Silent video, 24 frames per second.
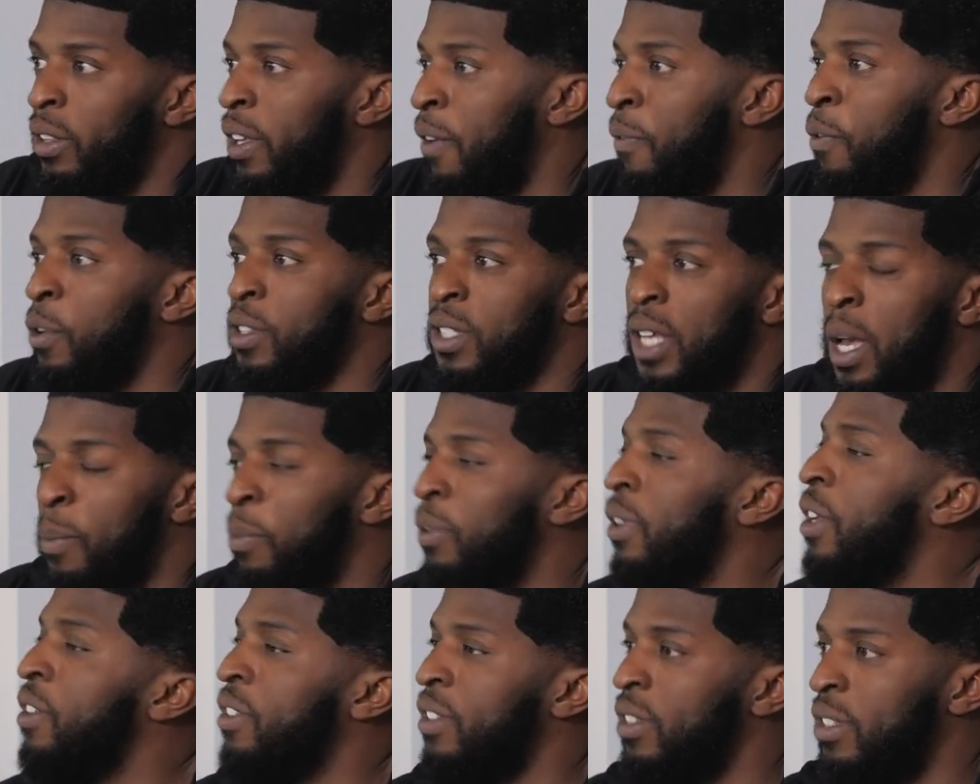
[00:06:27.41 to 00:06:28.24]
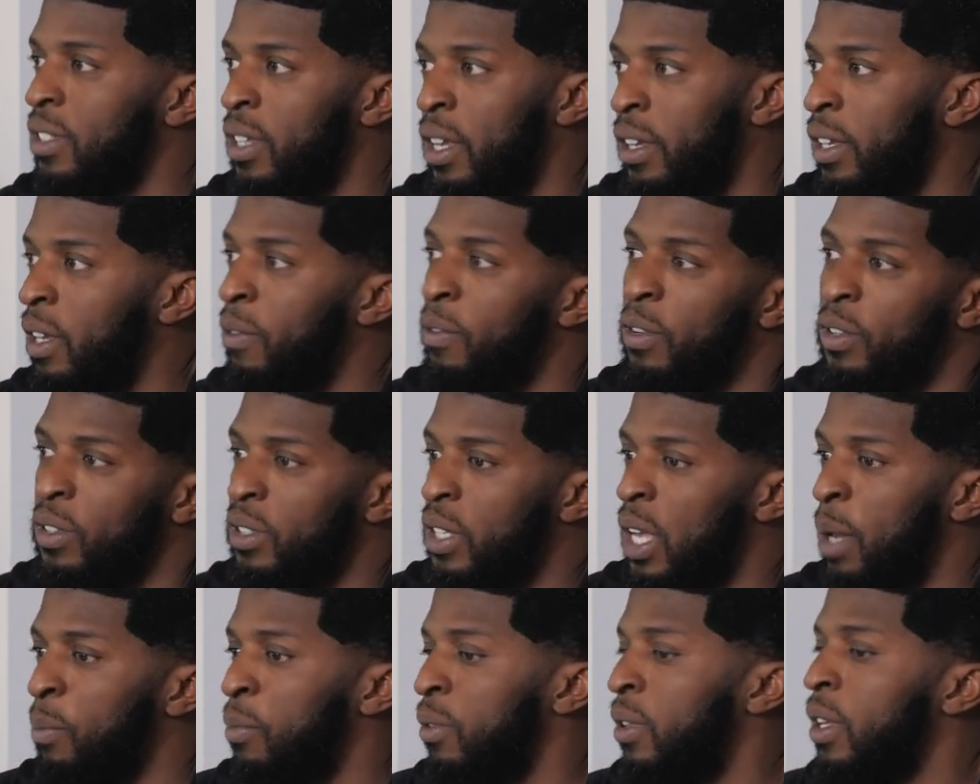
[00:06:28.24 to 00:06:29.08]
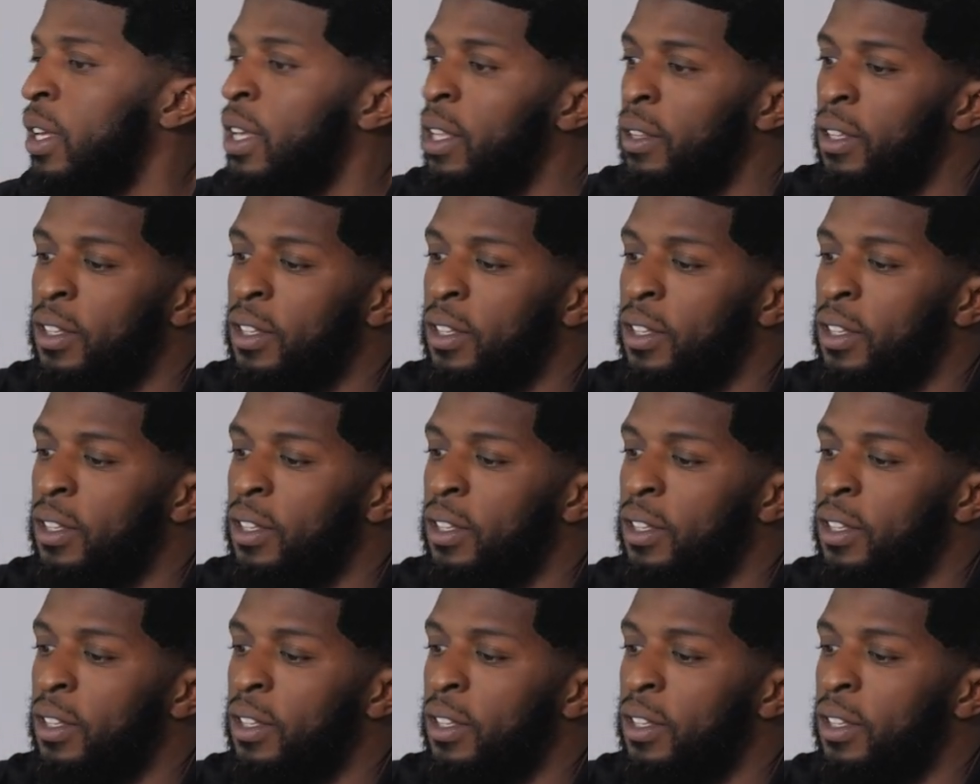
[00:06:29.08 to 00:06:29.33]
Like, for example, let's just say, give you an example.